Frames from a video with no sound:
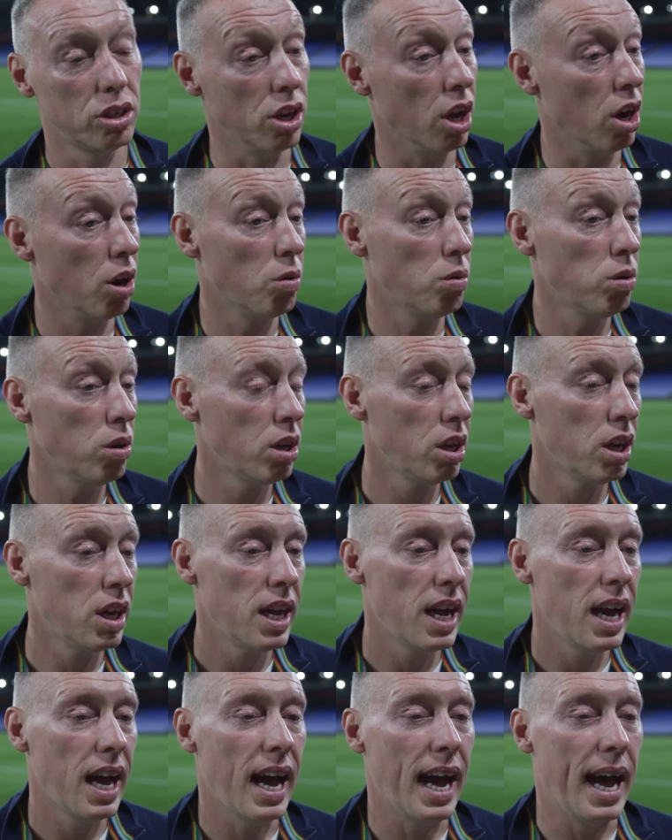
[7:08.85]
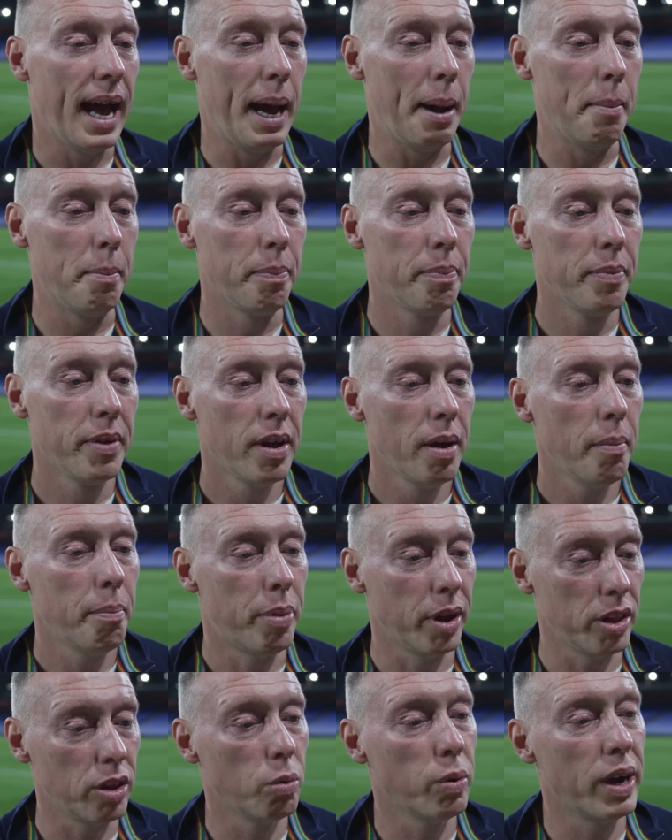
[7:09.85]
No.
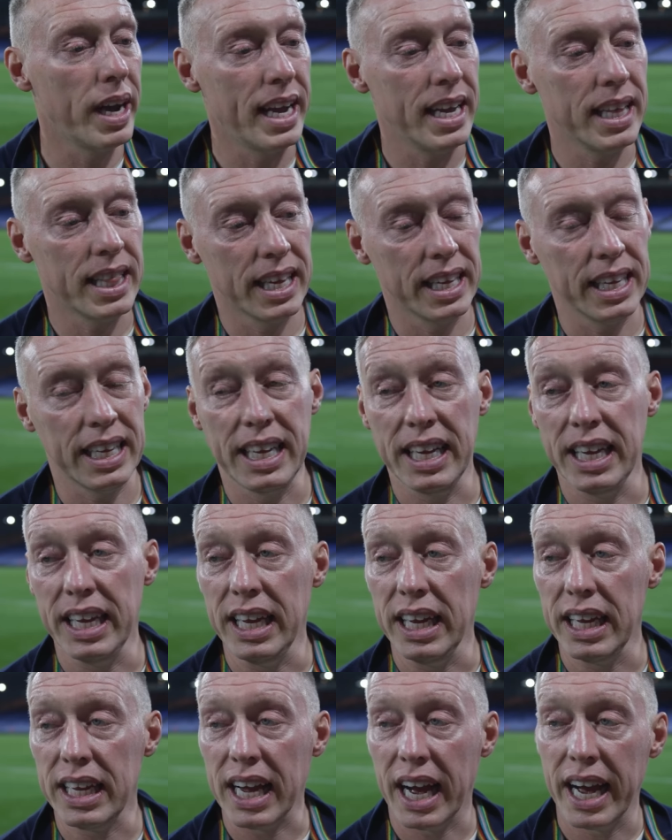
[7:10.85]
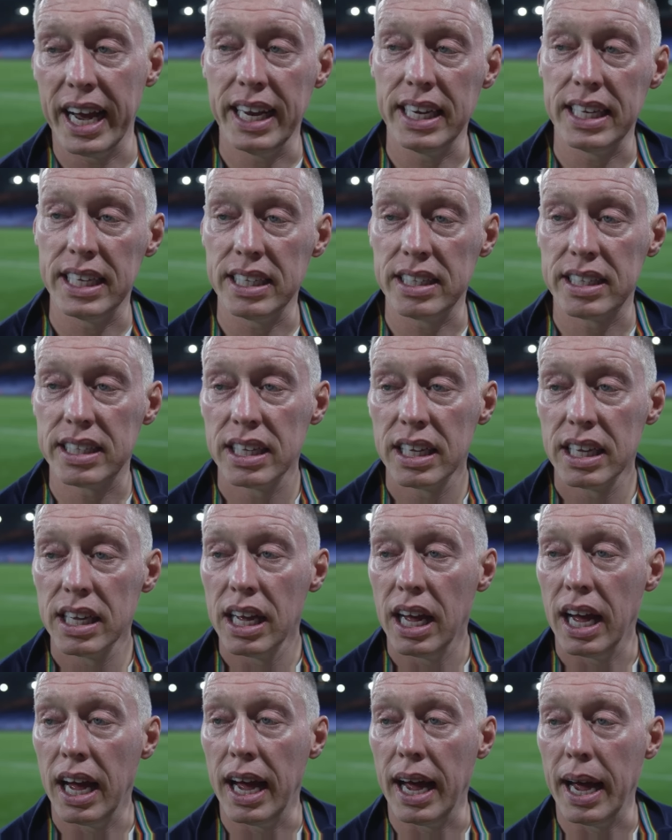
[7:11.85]
But the way that he guided,
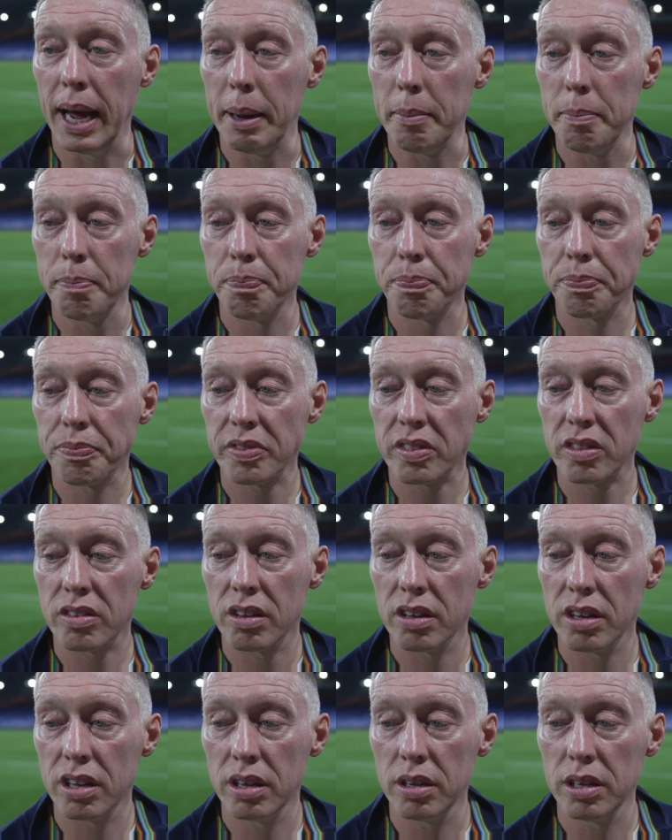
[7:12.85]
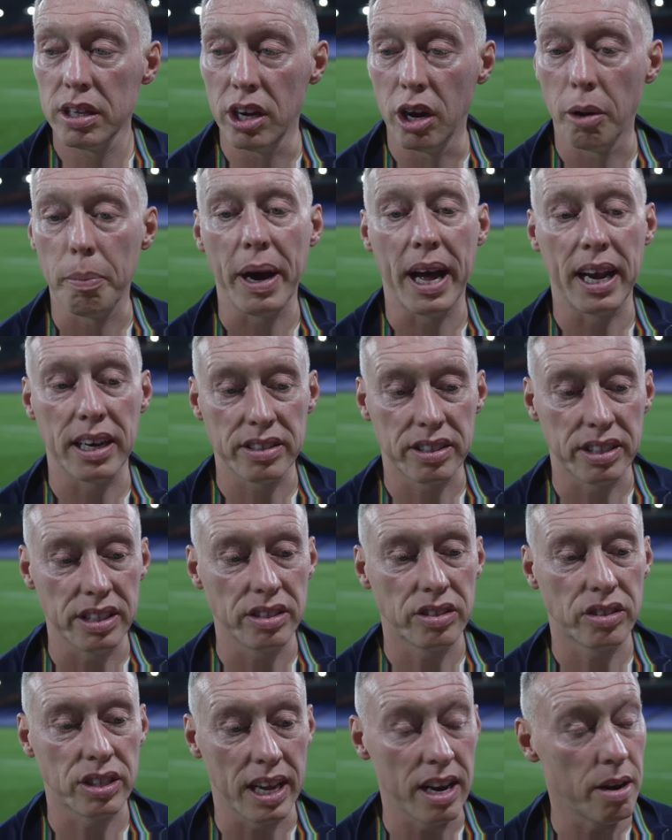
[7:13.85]
you know,
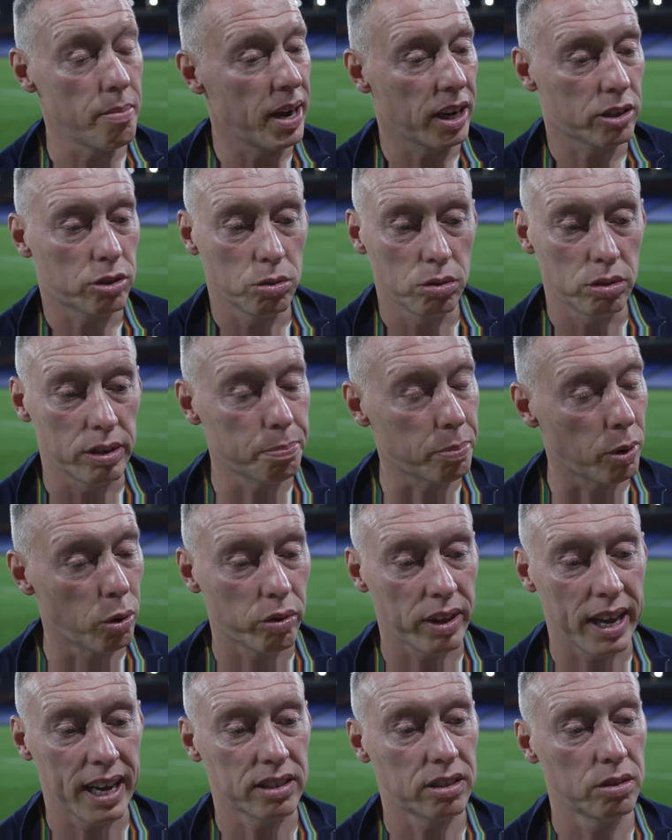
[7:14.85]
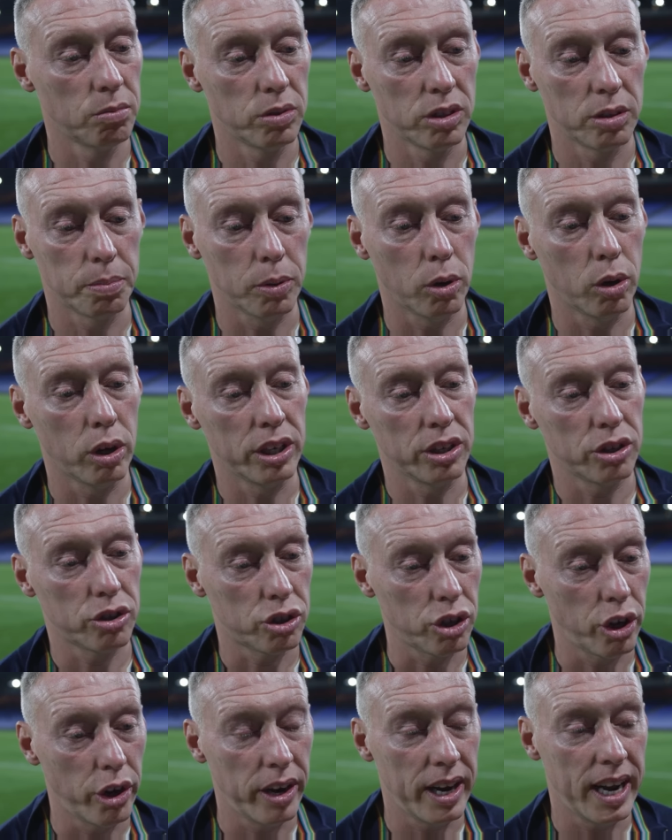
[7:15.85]
Palace's centre-backs, who were both excellent with the ball into
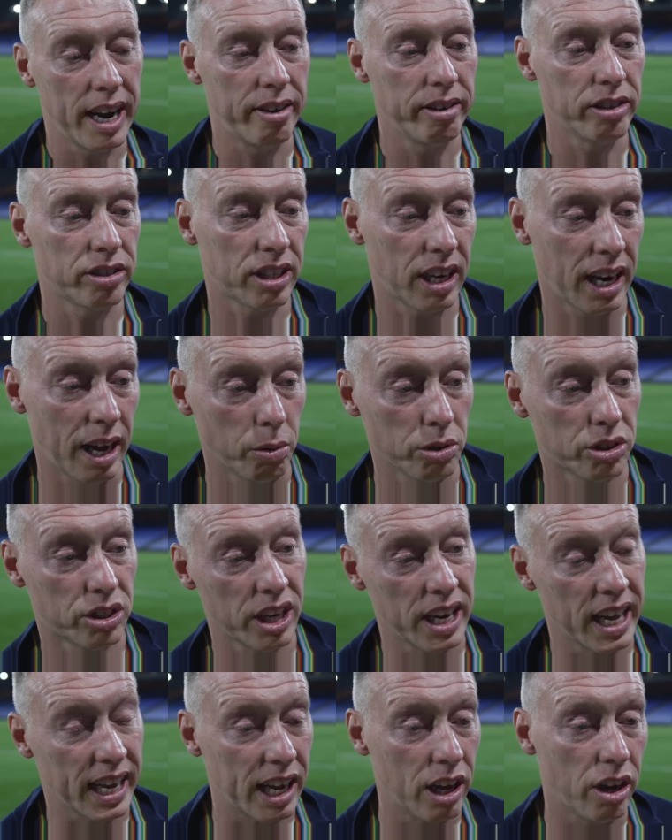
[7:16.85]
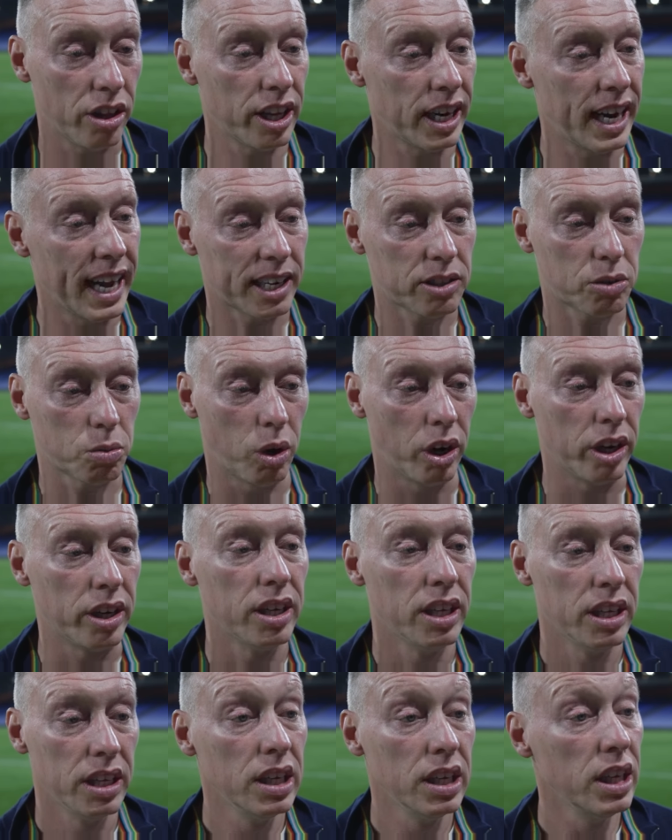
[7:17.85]
certain areas to allow us to nick it on the next one,
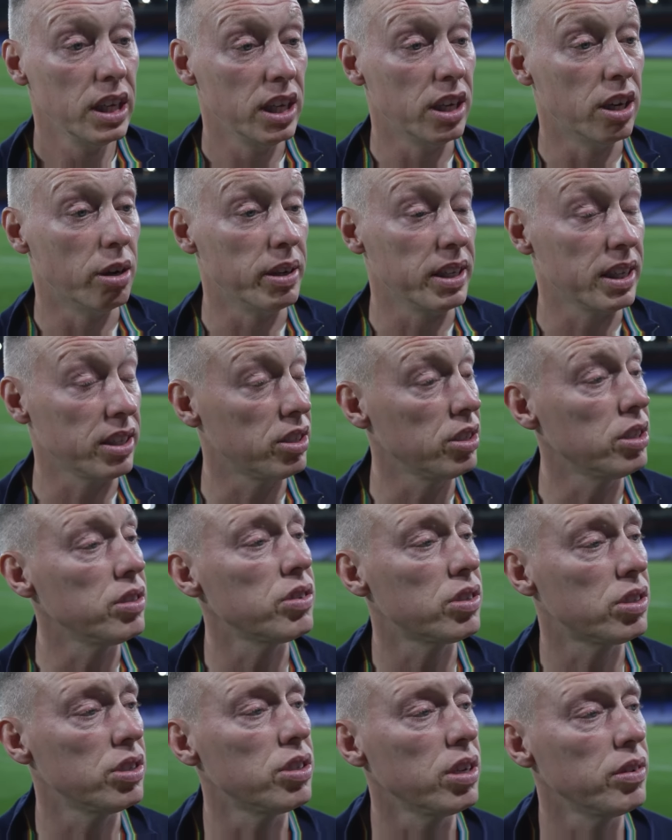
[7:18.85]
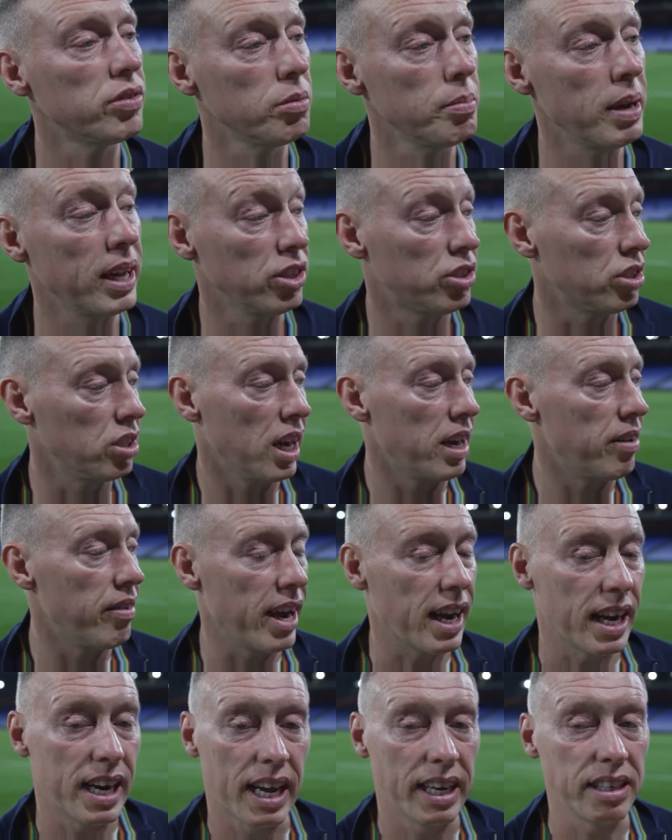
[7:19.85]
you know, he deserves a mention. I
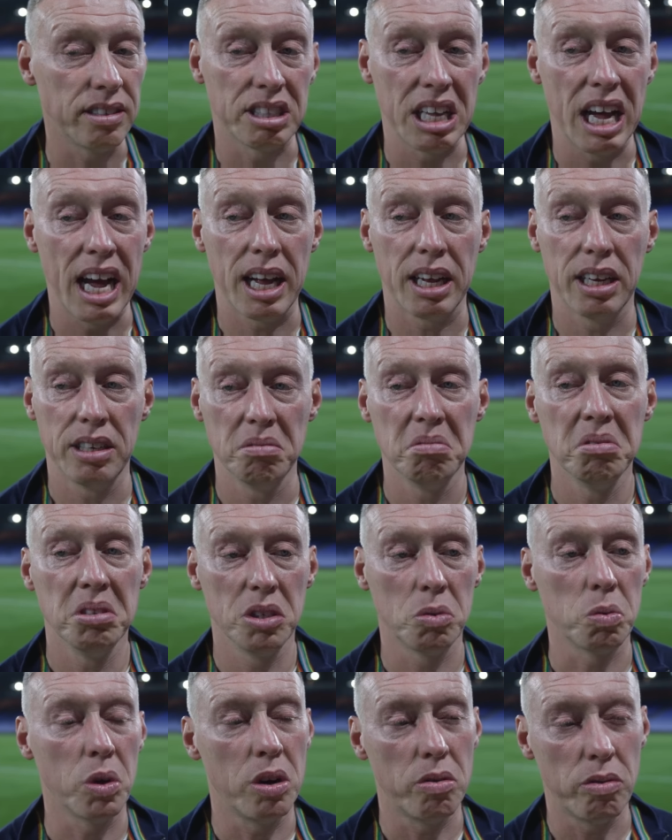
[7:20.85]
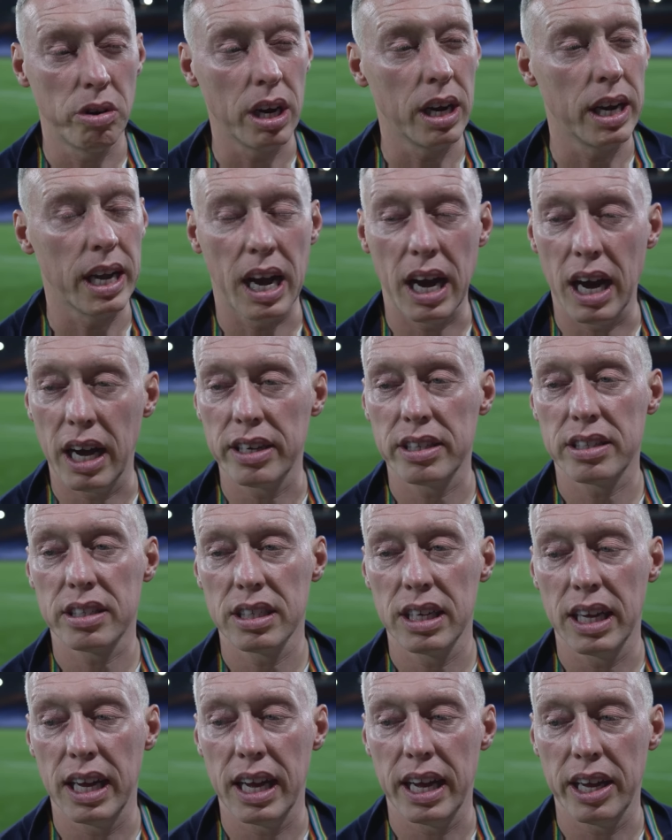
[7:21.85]
recognise that. And he's worked really hard
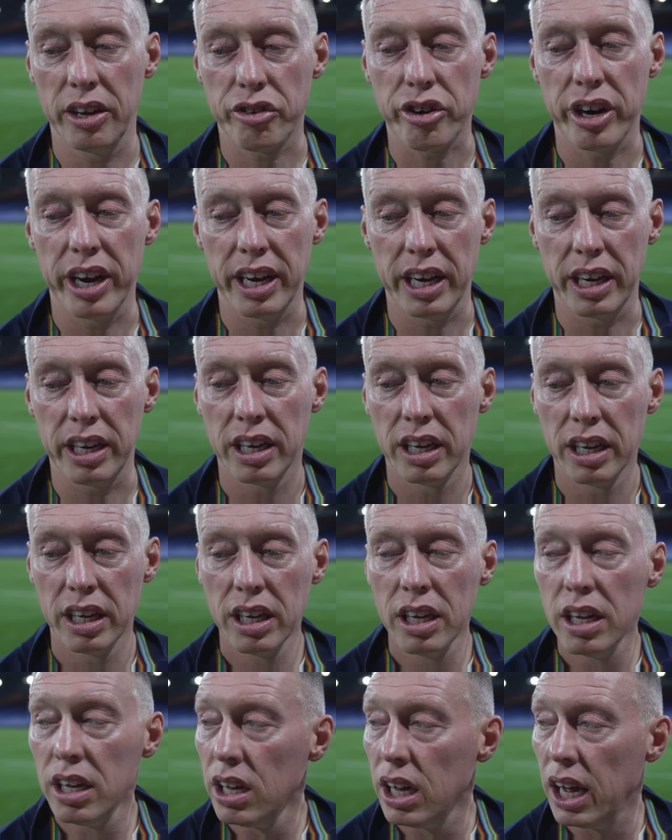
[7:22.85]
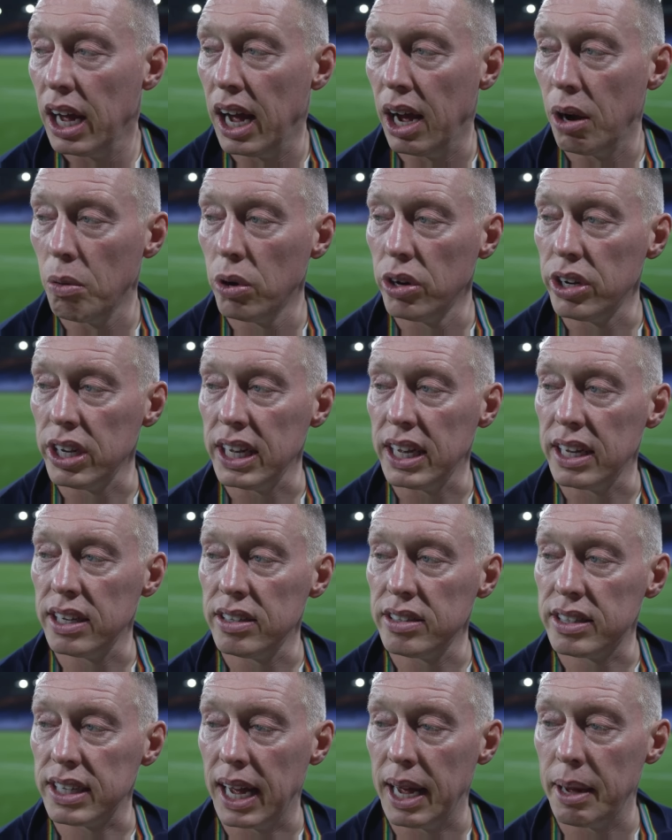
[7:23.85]
in training, Woody.
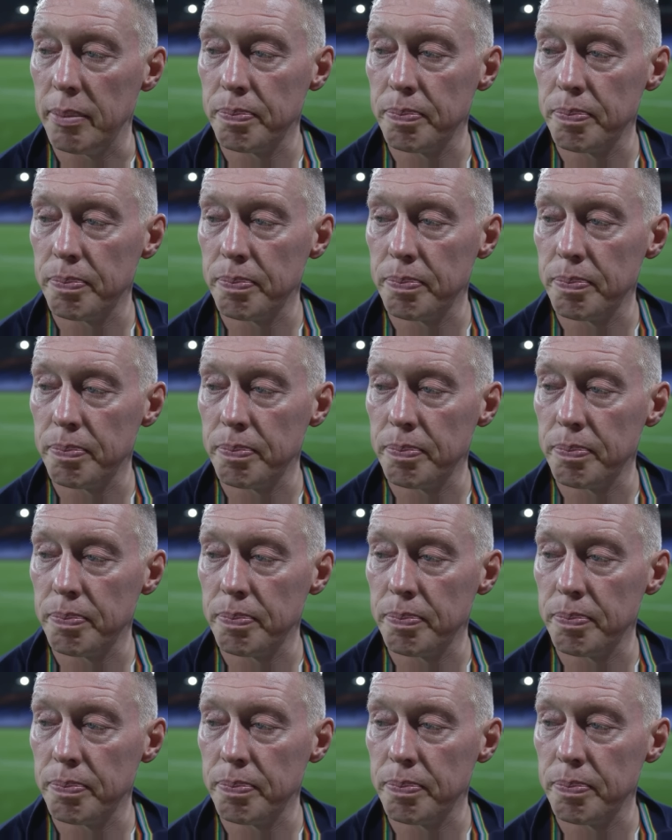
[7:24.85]
And